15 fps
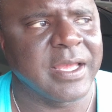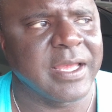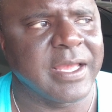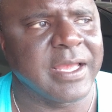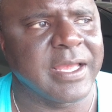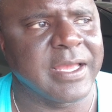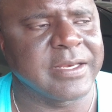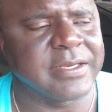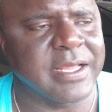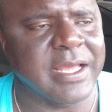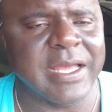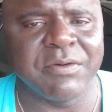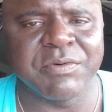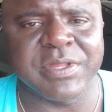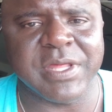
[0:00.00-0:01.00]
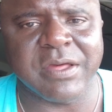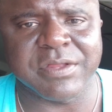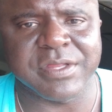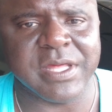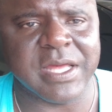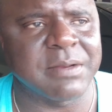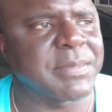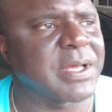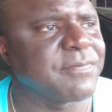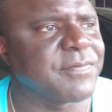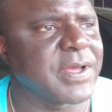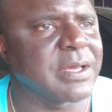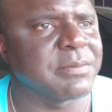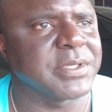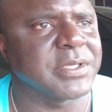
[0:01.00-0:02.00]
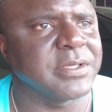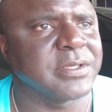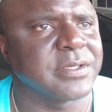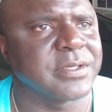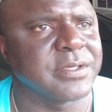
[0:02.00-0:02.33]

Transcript: And yeah, it was outside my family.